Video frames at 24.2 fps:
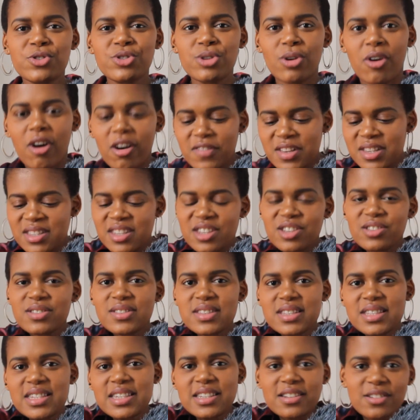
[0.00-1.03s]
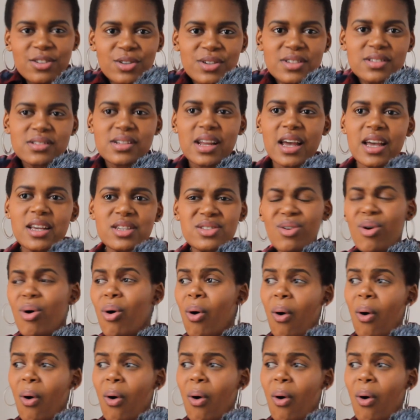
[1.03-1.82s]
so obviously you'll see it looks nice,